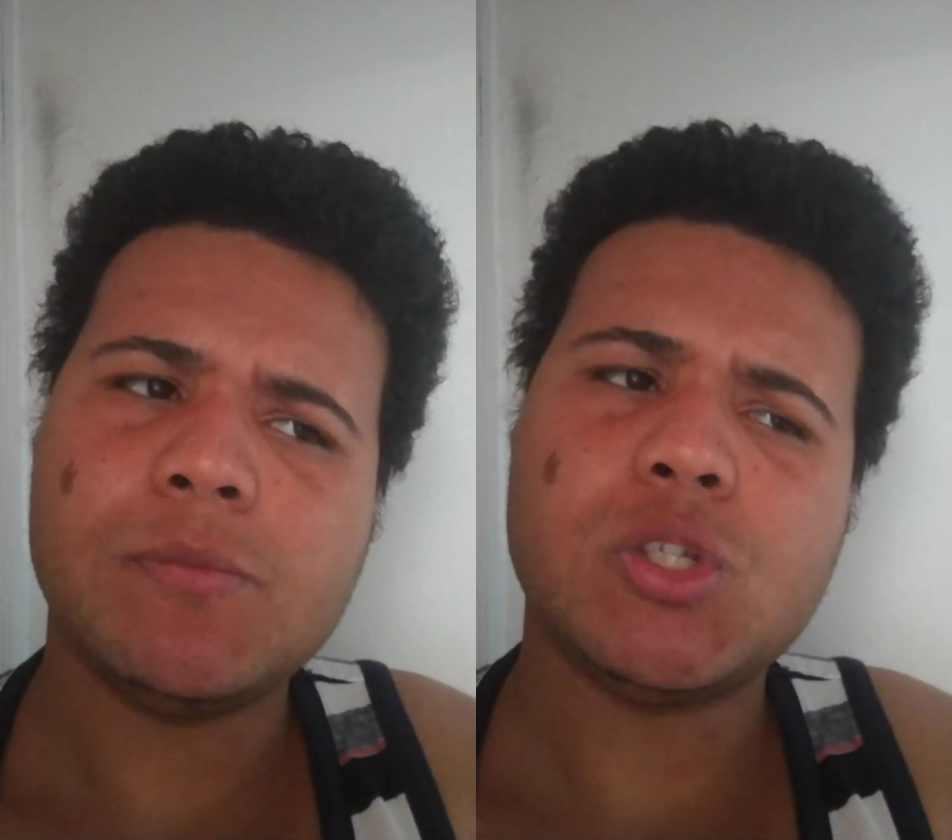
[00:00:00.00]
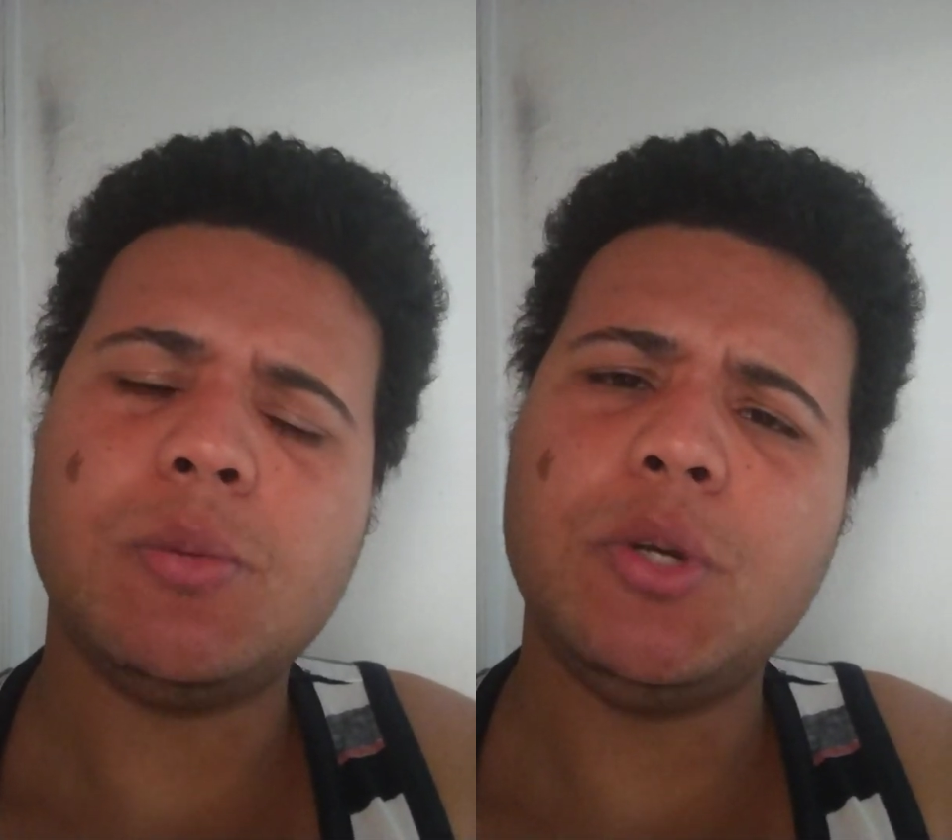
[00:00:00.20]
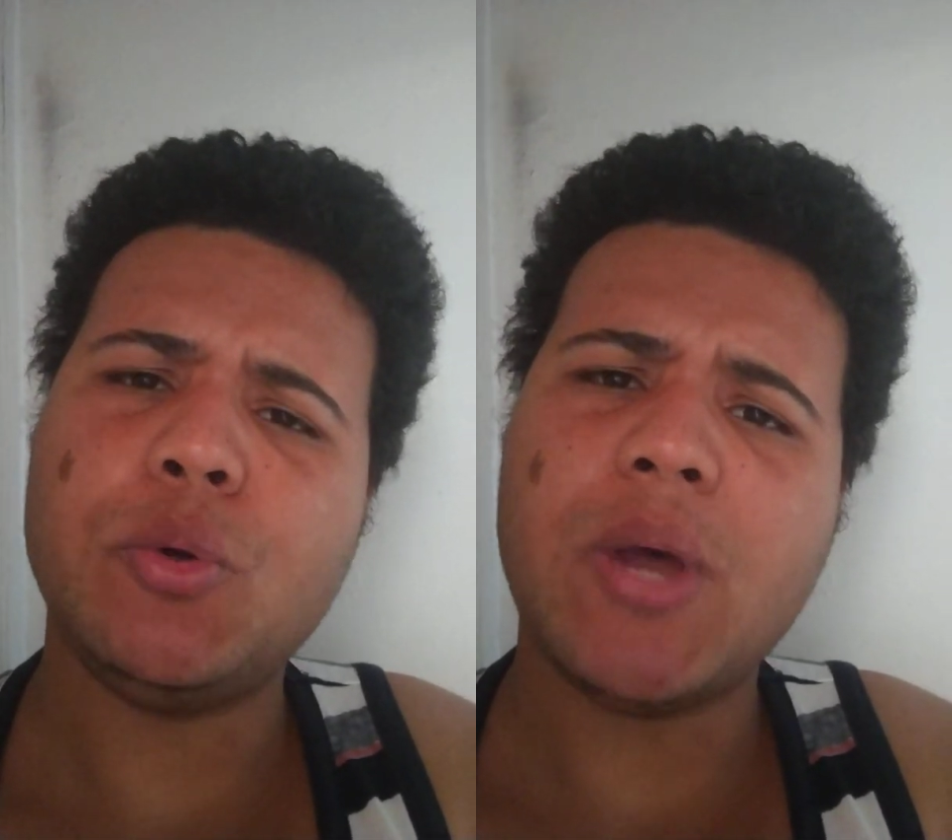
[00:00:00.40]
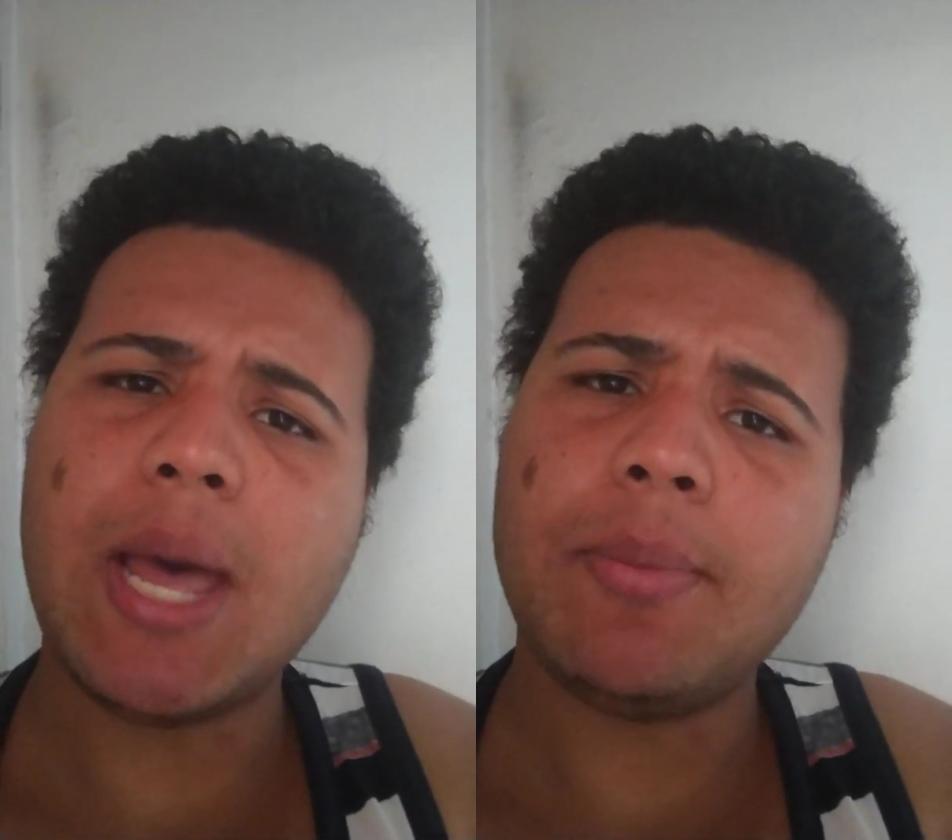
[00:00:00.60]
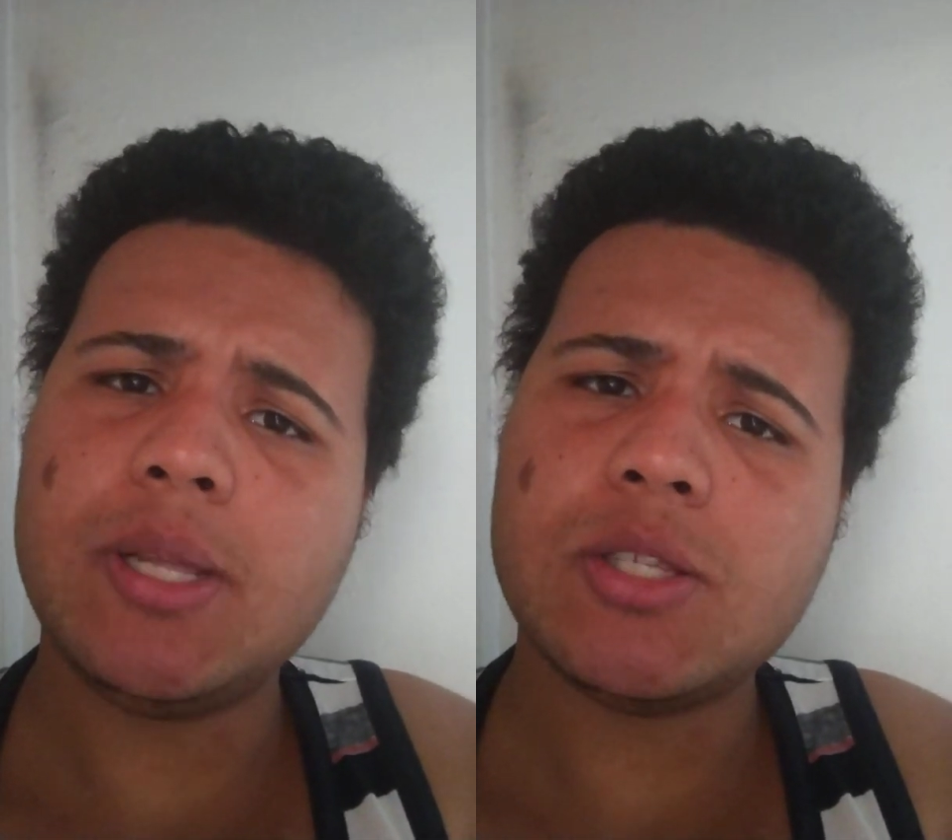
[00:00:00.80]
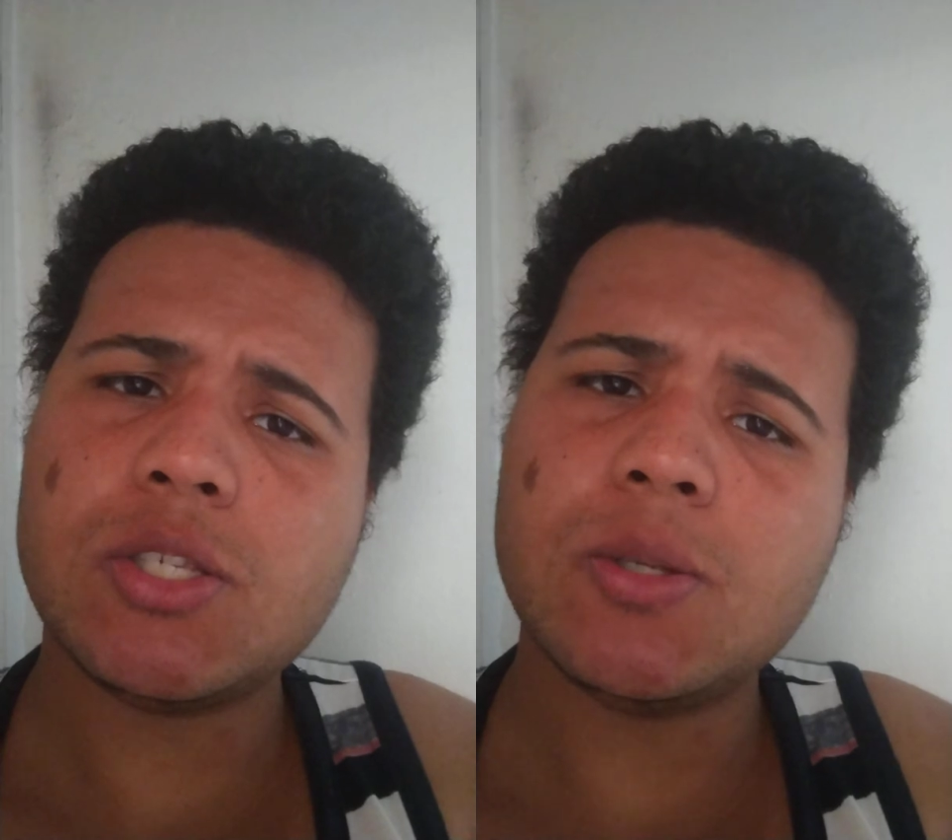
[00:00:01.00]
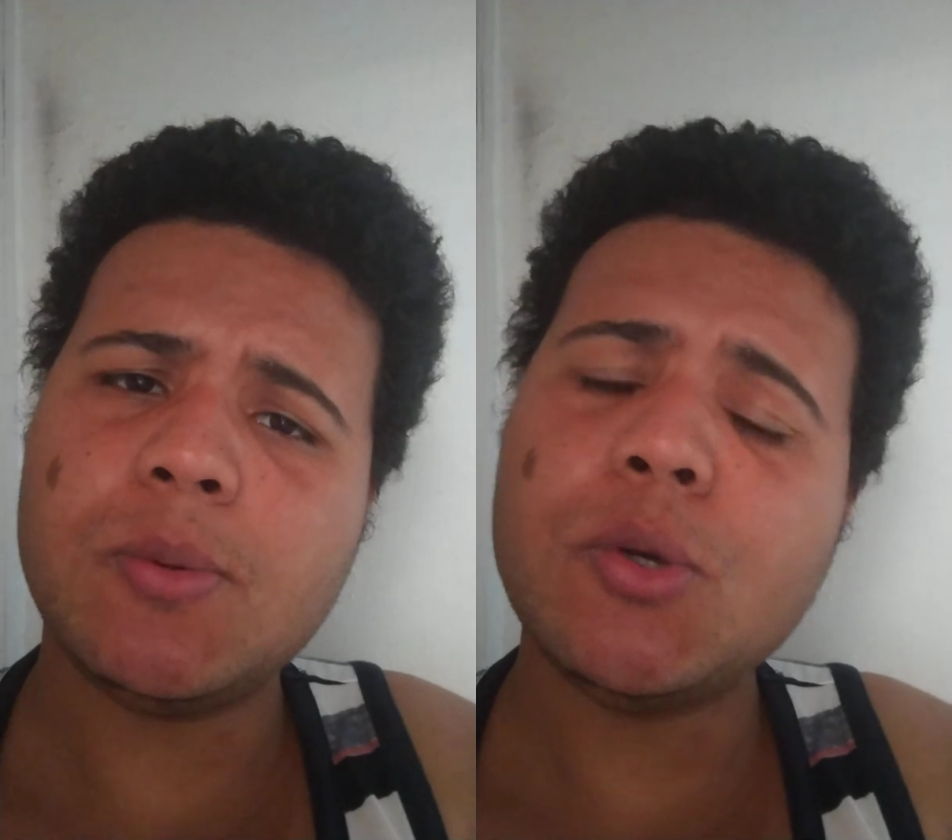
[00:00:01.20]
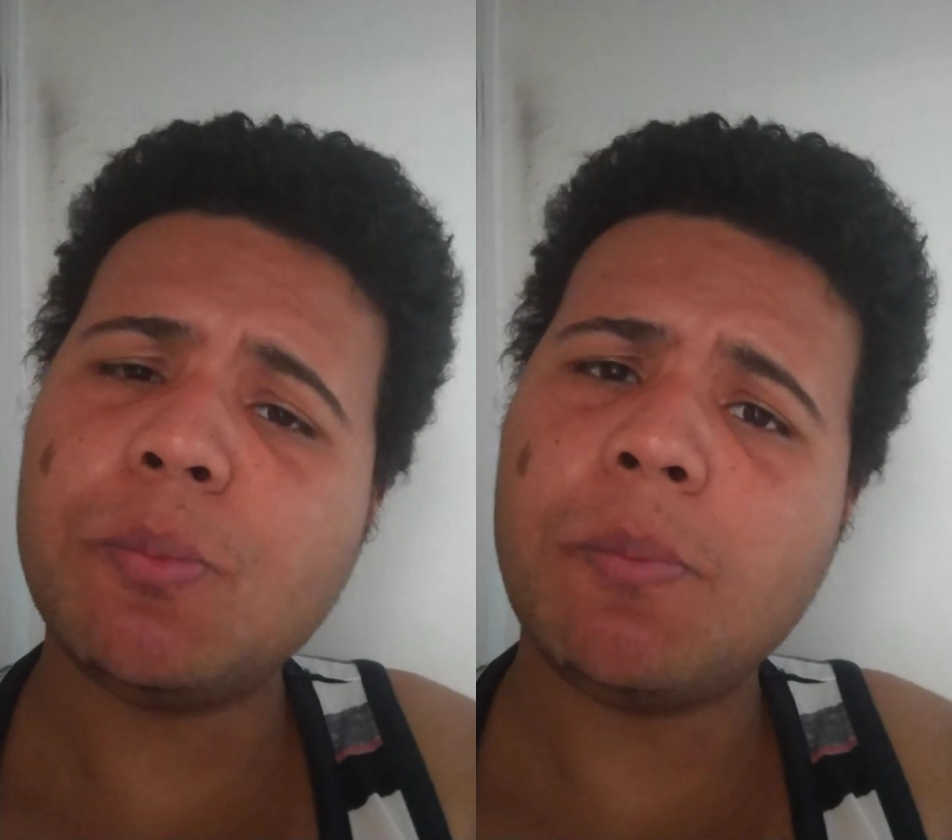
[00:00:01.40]
some new habits,
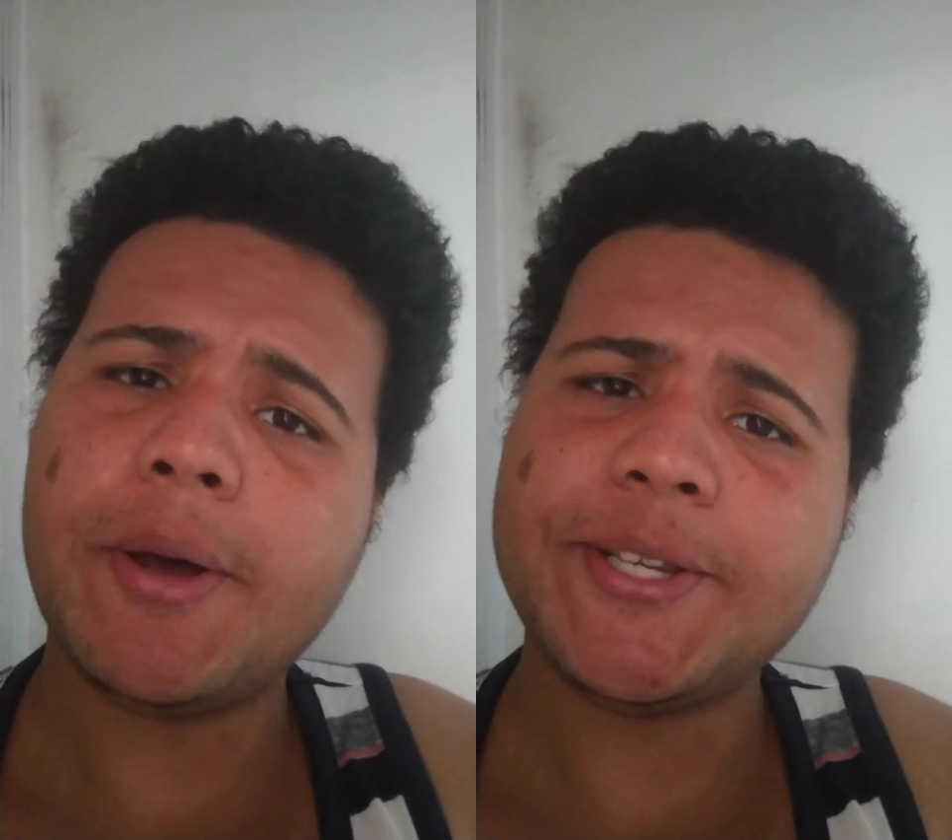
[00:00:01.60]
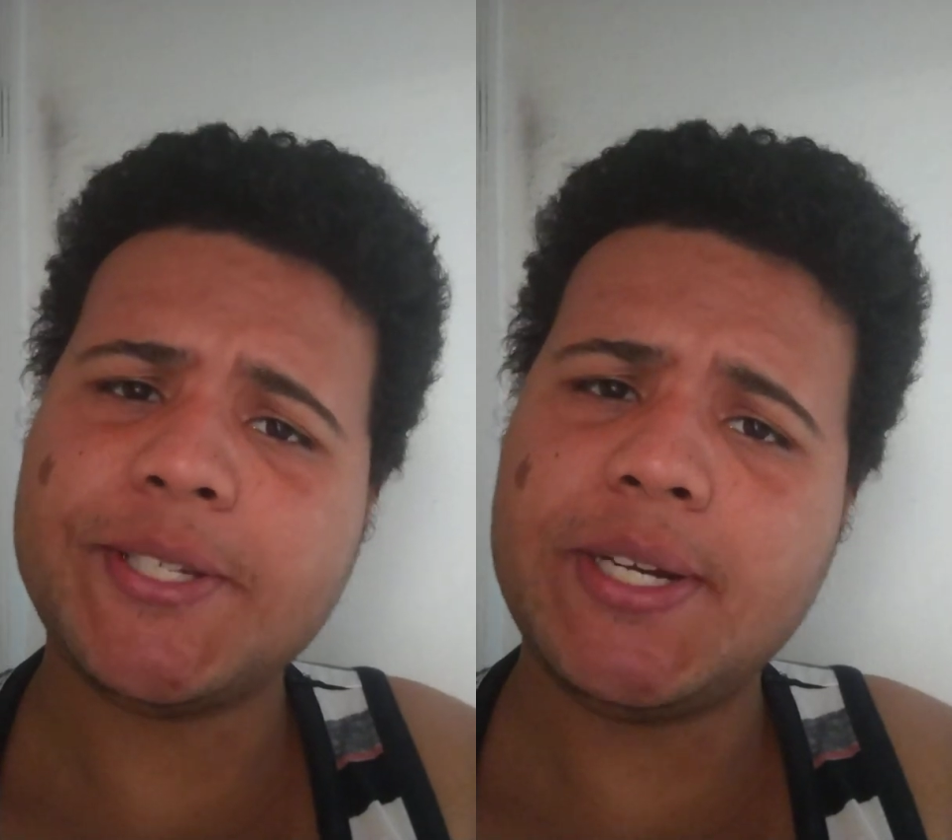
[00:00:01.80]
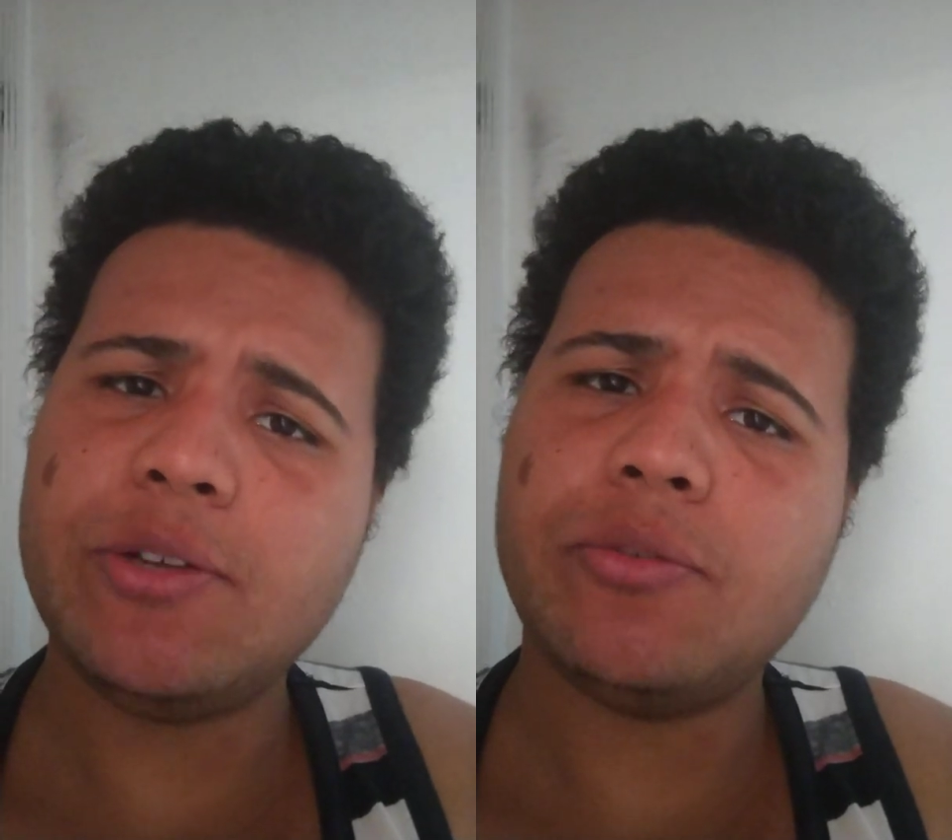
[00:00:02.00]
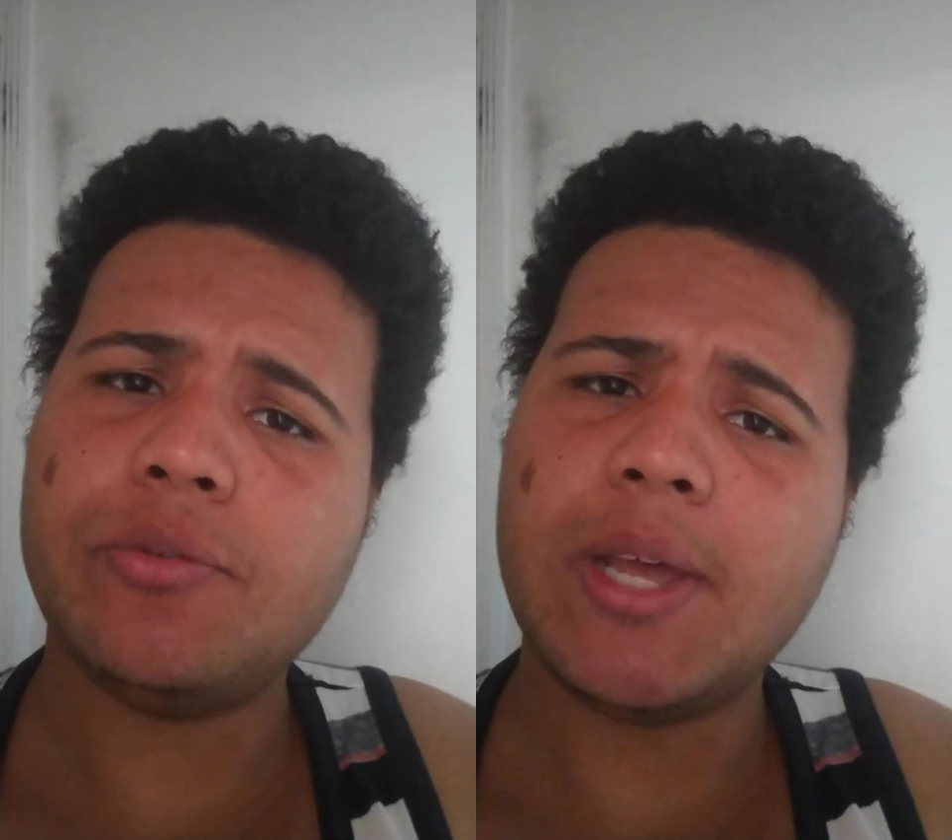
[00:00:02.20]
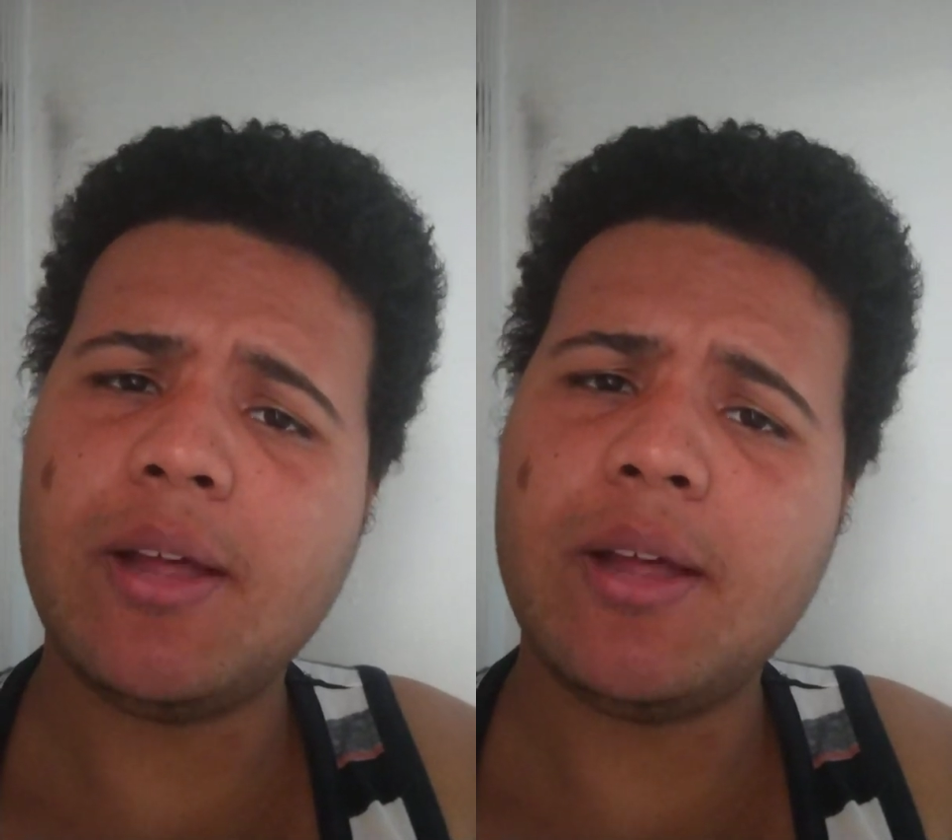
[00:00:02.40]
some new positive,